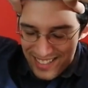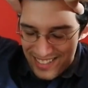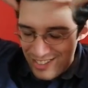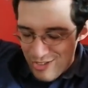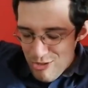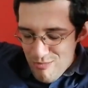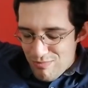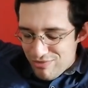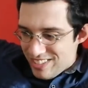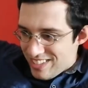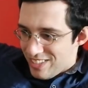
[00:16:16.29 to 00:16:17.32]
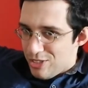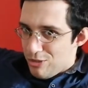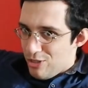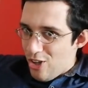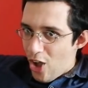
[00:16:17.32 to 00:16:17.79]

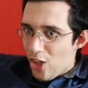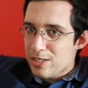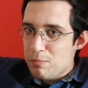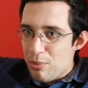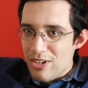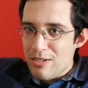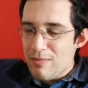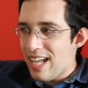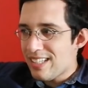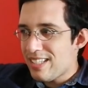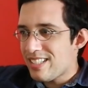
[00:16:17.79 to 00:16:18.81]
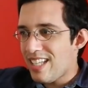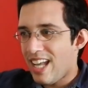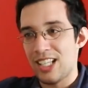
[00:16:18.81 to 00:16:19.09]
Do not burn me at the stake.